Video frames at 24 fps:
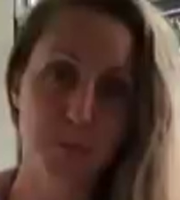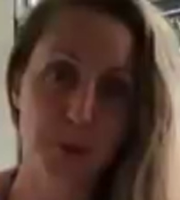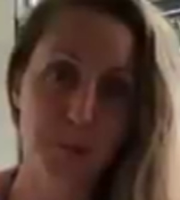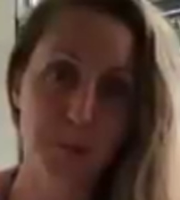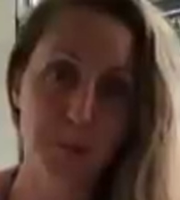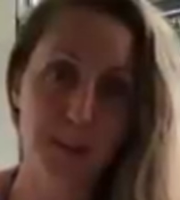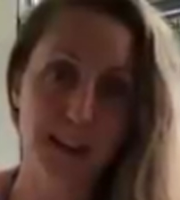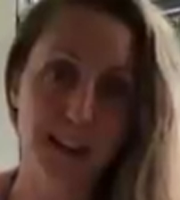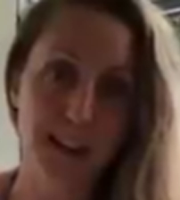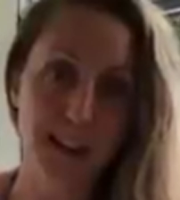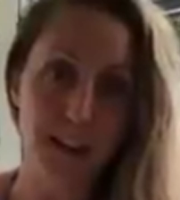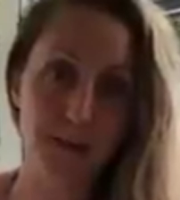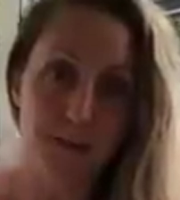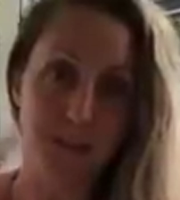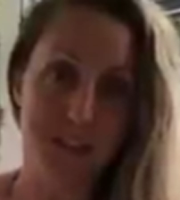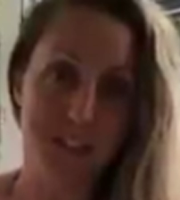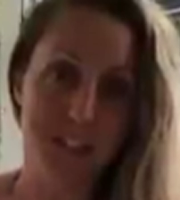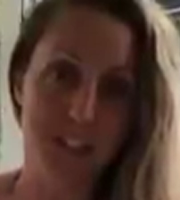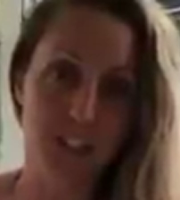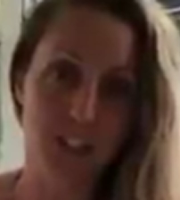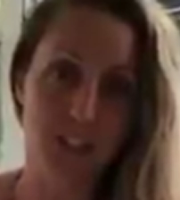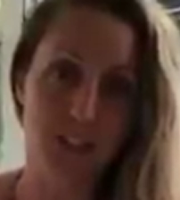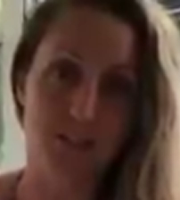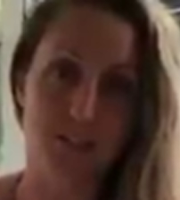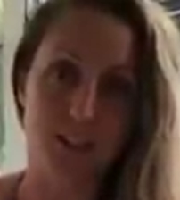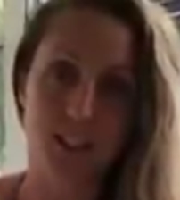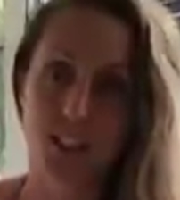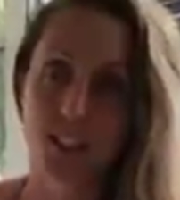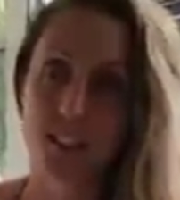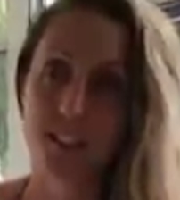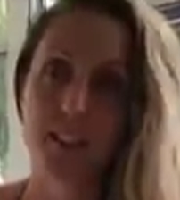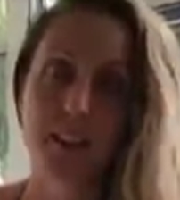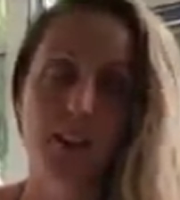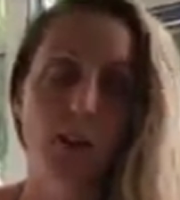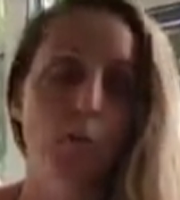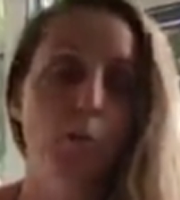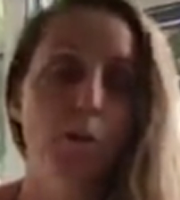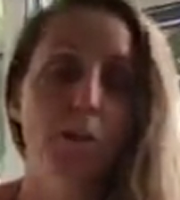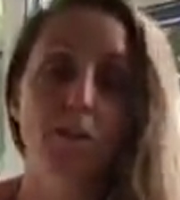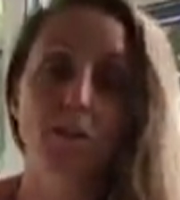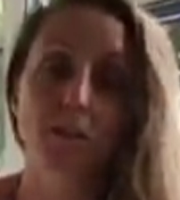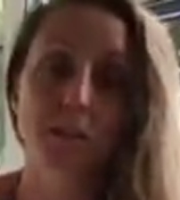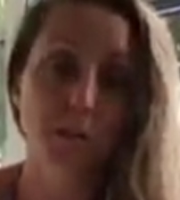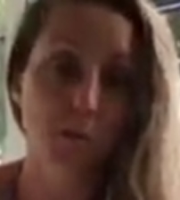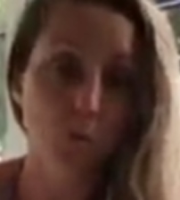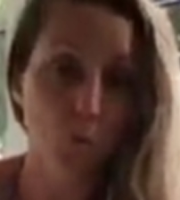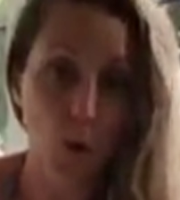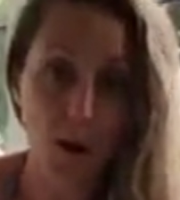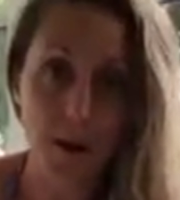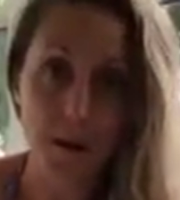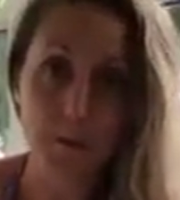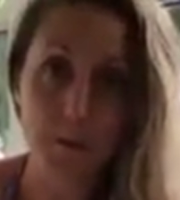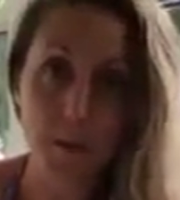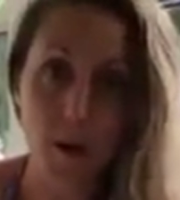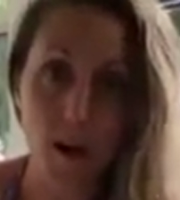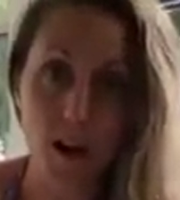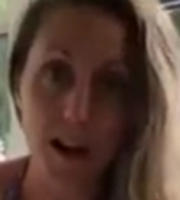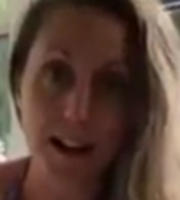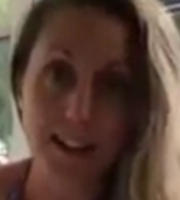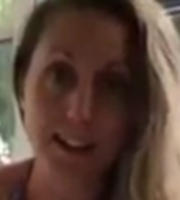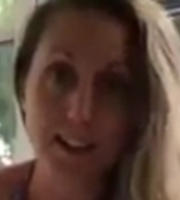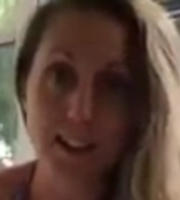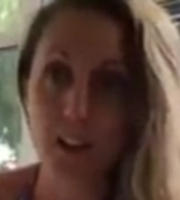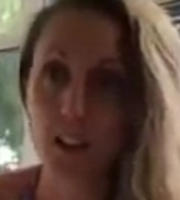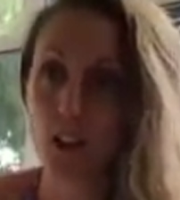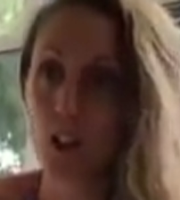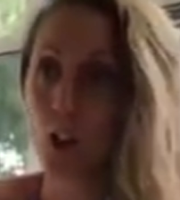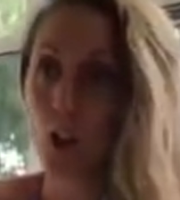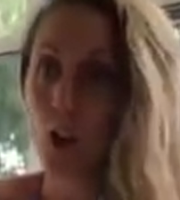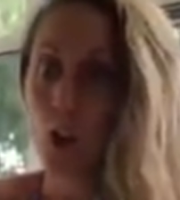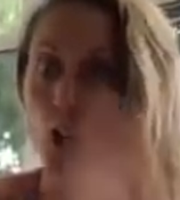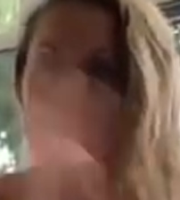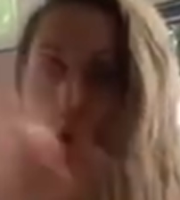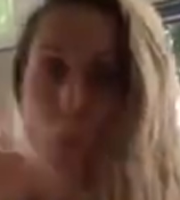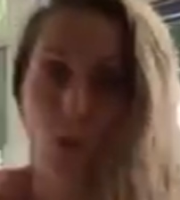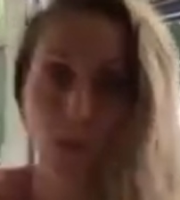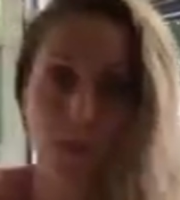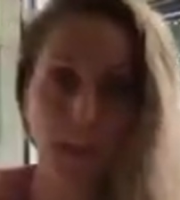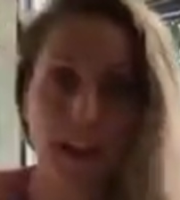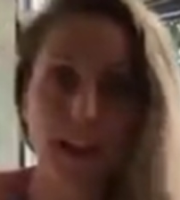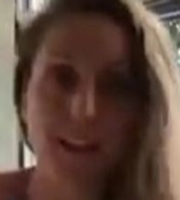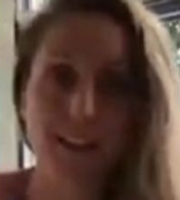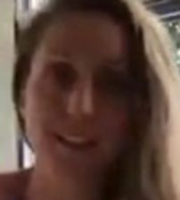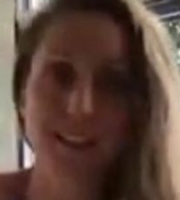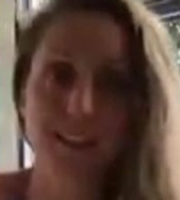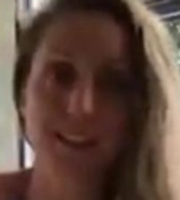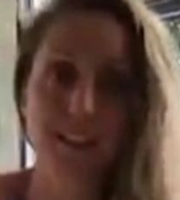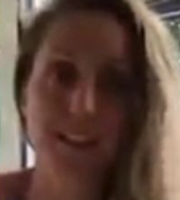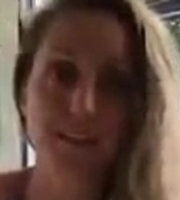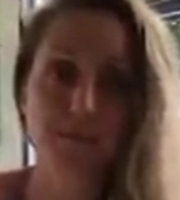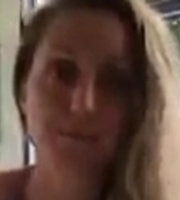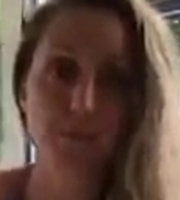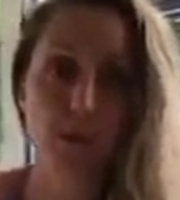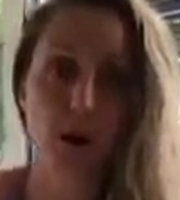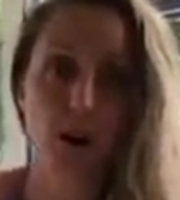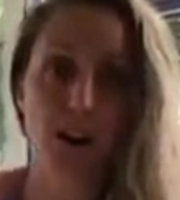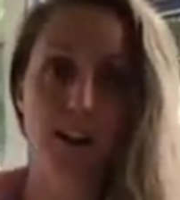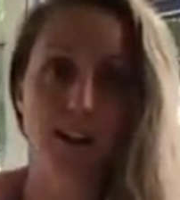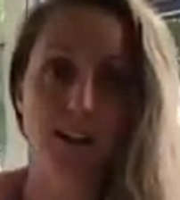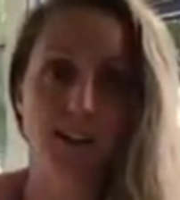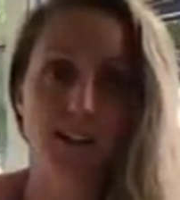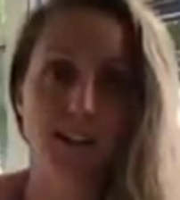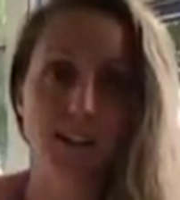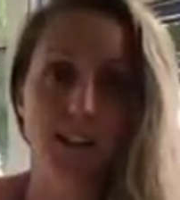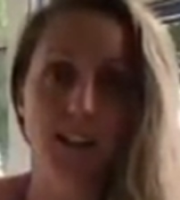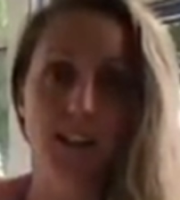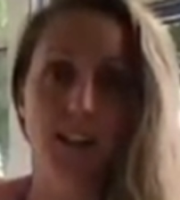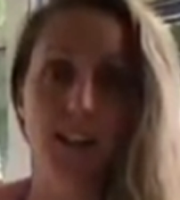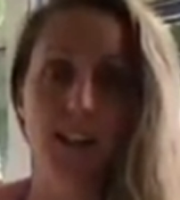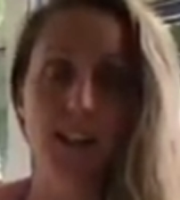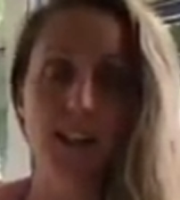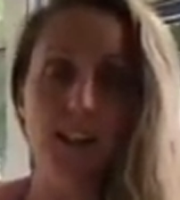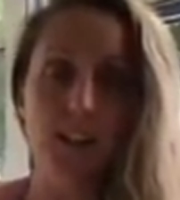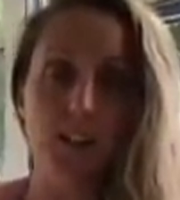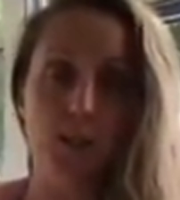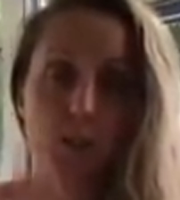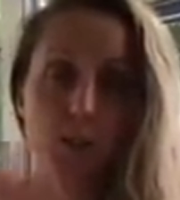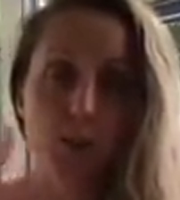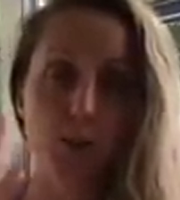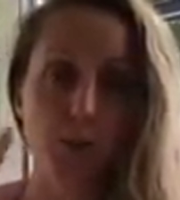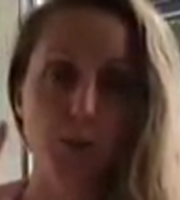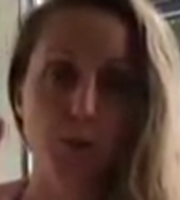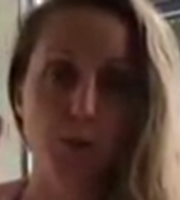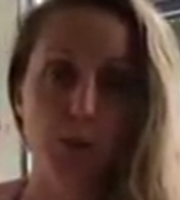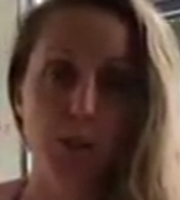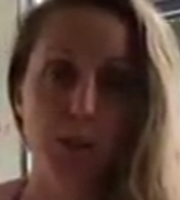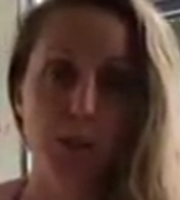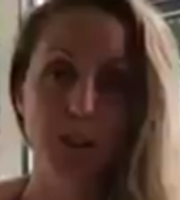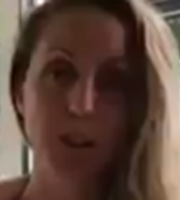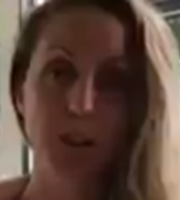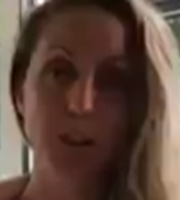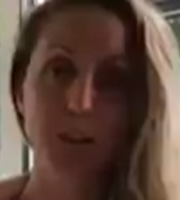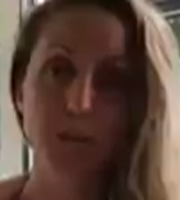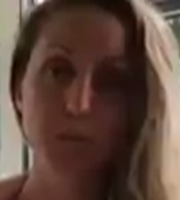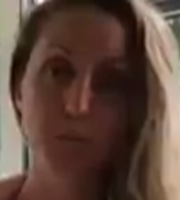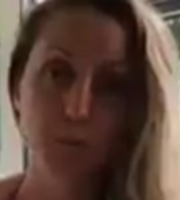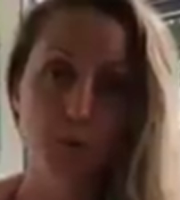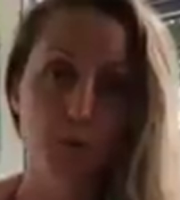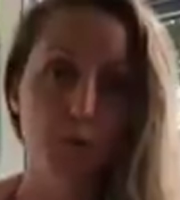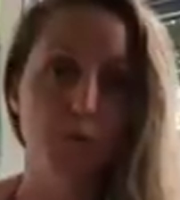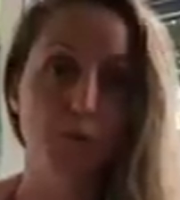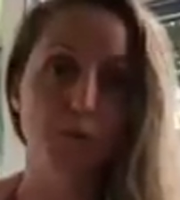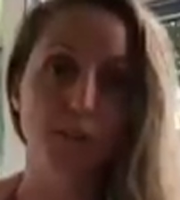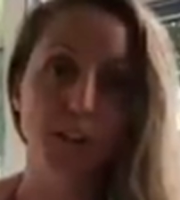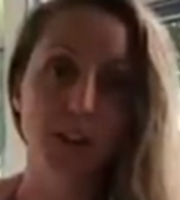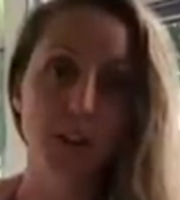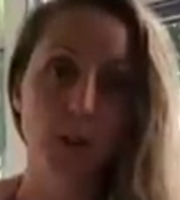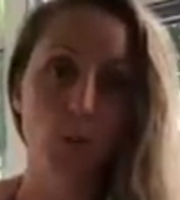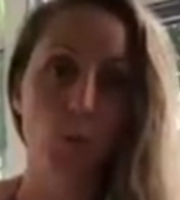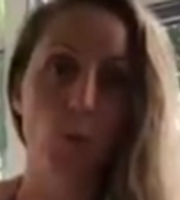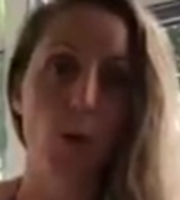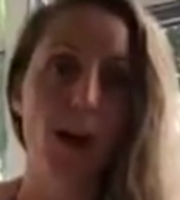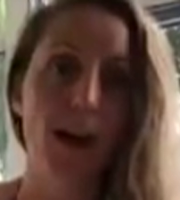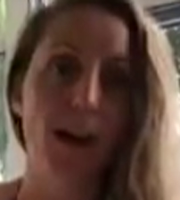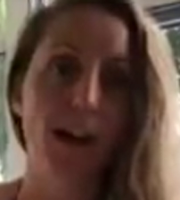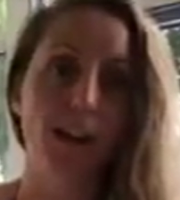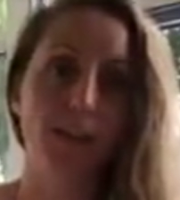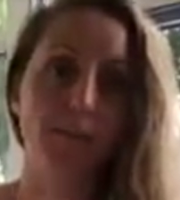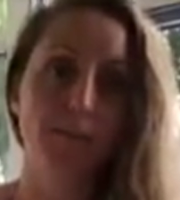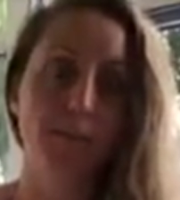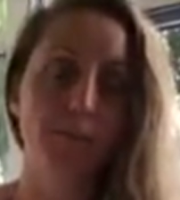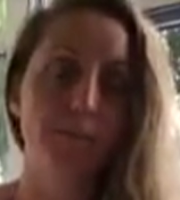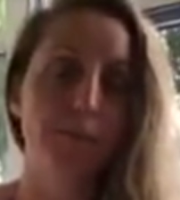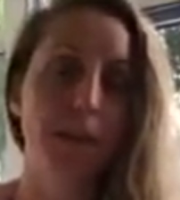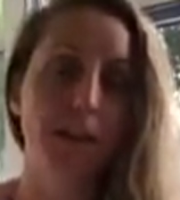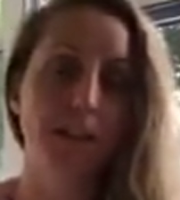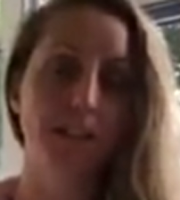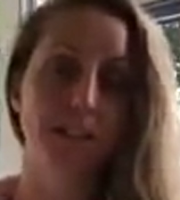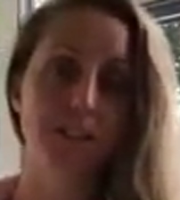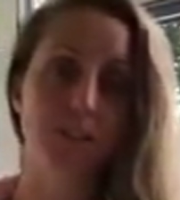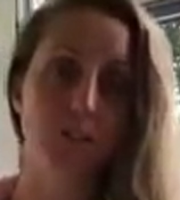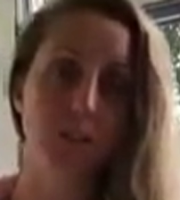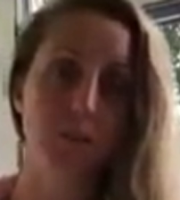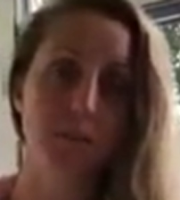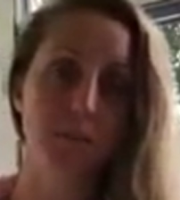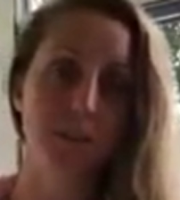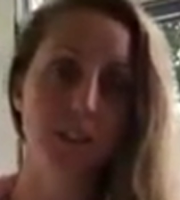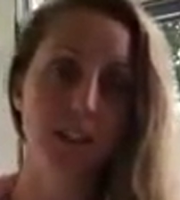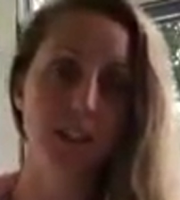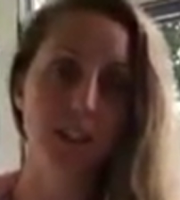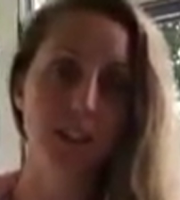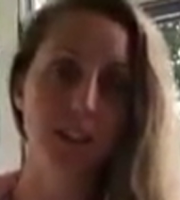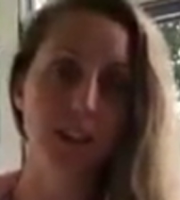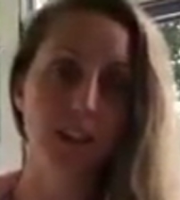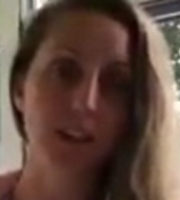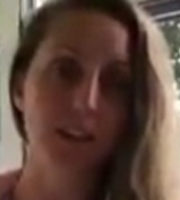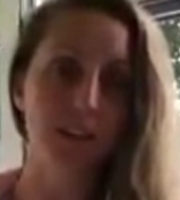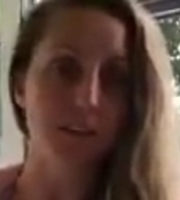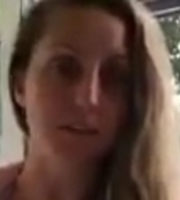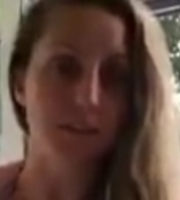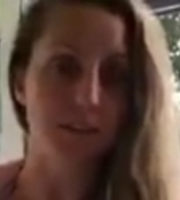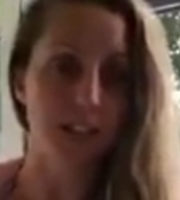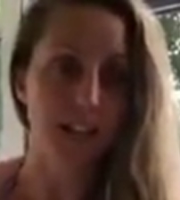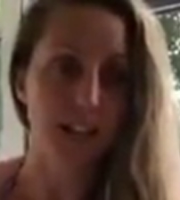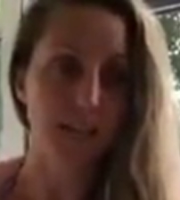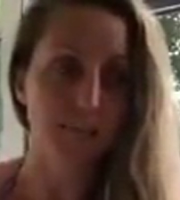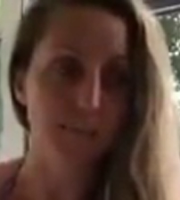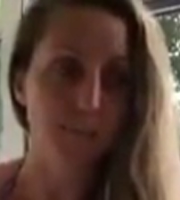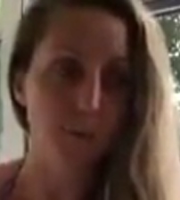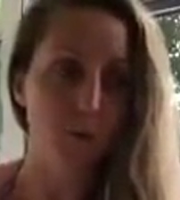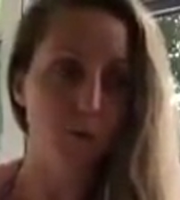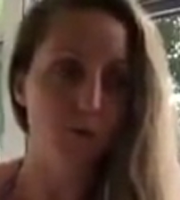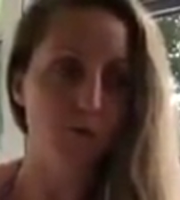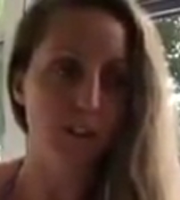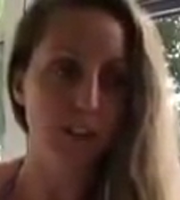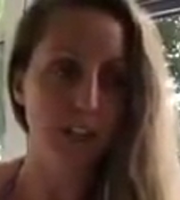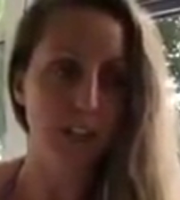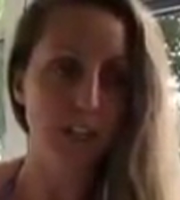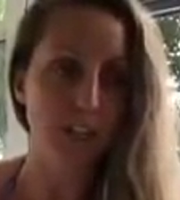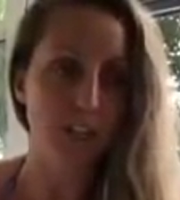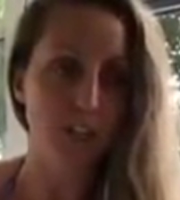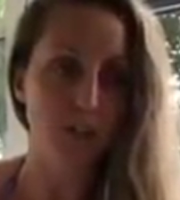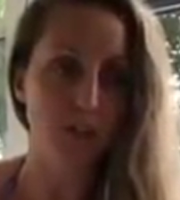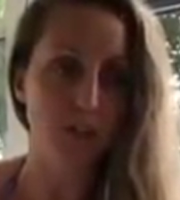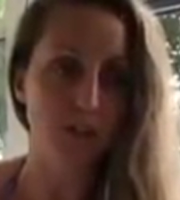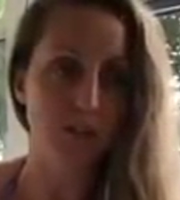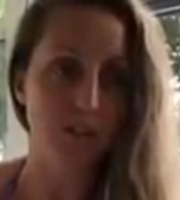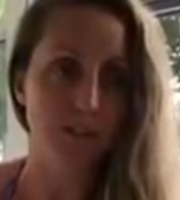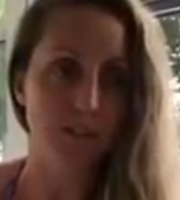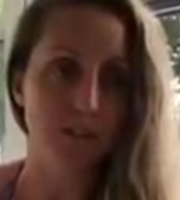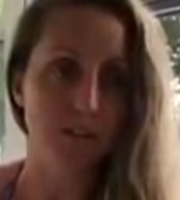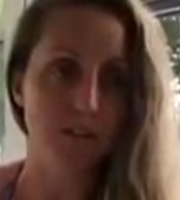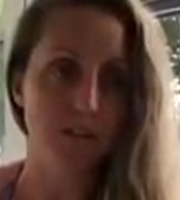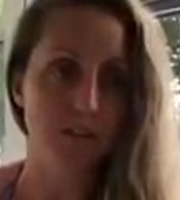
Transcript: by being able to shift, whether it's one mind or thousands of minds, into moving away from mainstream thinking and moving into